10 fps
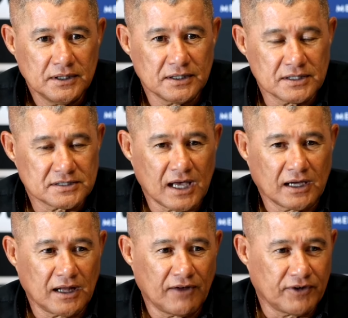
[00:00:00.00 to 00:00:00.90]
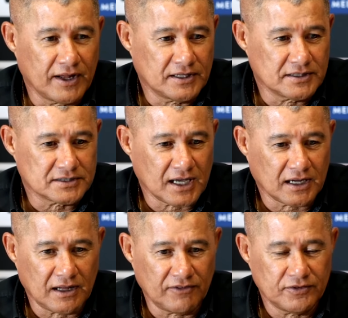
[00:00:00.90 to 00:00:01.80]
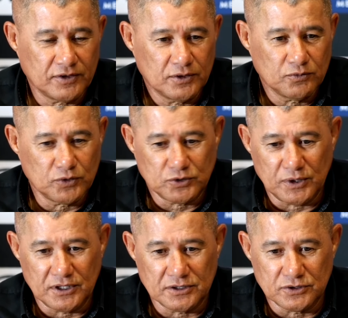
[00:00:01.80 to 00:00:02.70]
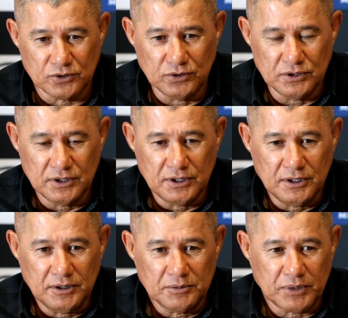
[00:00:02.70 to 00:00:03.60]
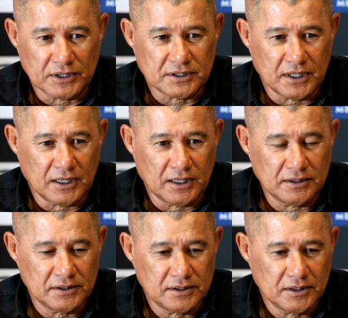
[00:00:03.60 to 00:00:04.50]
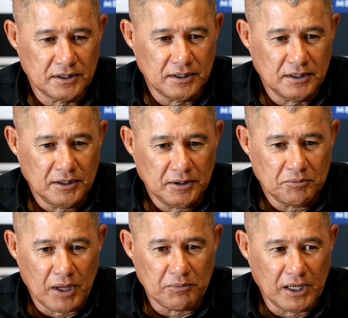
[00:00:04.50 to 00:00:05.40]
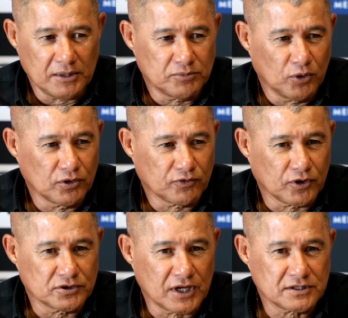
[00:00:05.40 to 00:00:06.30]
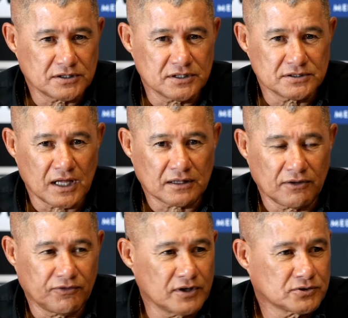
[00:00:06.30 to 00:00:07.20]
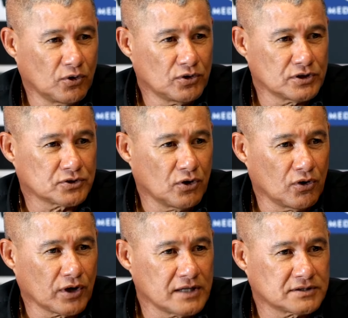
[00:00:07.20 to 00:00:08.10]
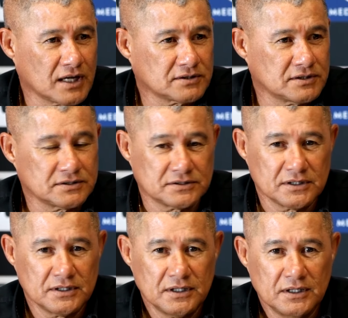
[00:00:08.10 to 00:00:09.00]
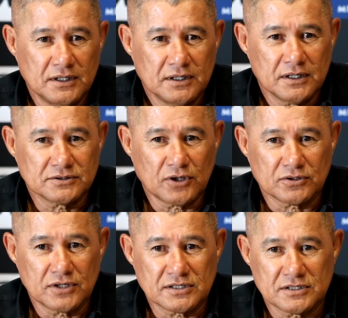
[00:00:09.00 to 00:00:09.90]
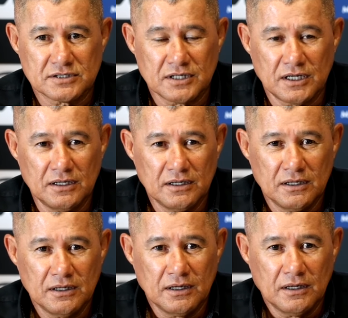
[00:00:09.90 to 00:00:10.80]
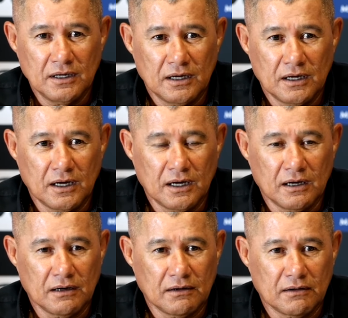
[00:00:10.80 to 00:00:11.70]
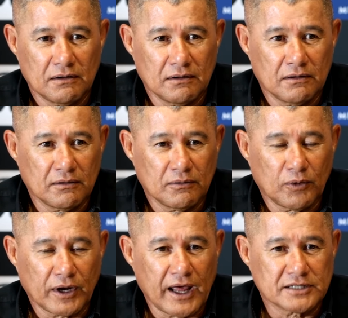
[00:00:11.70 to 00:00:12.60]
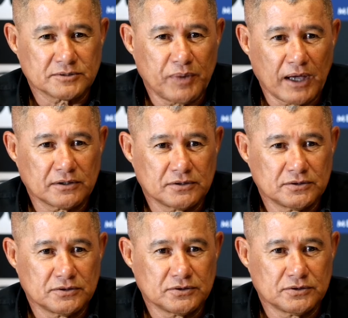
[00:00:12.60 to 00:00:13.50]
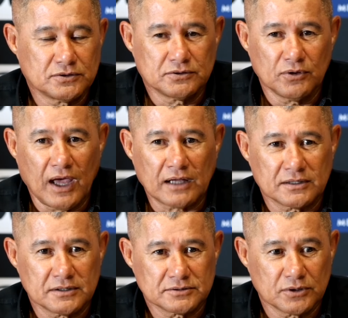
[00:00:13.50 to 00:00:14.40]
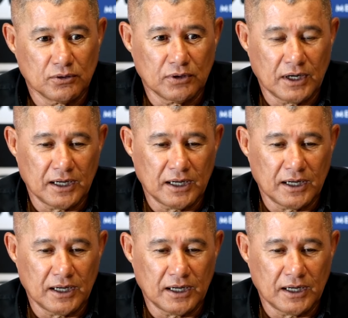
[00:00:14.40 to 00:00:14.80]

in the second half, late in the second half, which we didn't do. But my main bone of contention is that the first goal they score against us is not necessary what I expect to get. So,